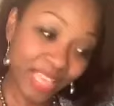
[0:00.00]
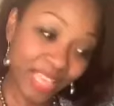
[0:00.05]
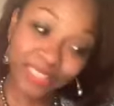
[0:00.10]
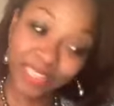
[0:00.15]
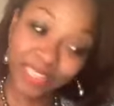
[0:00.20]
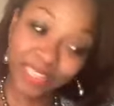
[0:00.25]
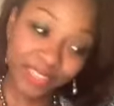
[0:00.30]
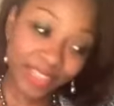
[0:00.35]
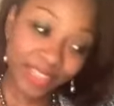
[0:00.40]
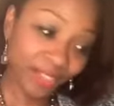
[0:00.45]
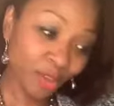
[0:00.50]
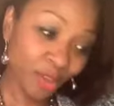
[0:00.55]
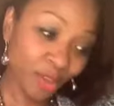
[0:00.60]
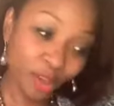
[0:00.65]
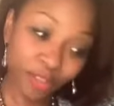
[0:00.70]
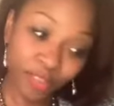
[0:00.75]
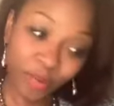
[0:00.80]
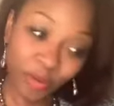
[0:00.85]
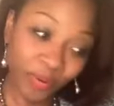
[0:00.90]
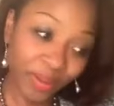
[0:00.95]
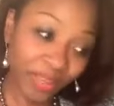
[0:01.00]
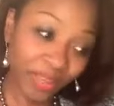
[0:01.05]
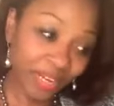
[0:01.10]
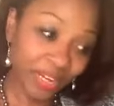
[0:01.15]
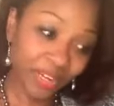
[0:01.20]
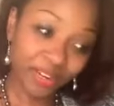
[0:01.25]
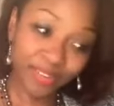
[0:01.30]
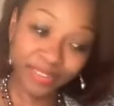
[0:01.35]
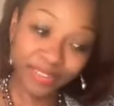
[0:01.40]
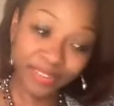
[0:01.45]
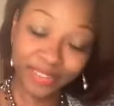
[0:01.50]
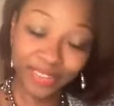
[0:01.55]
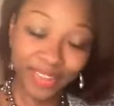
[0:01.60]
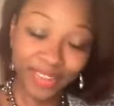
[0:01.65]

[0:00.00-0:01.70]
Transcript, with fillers: I but say that God created us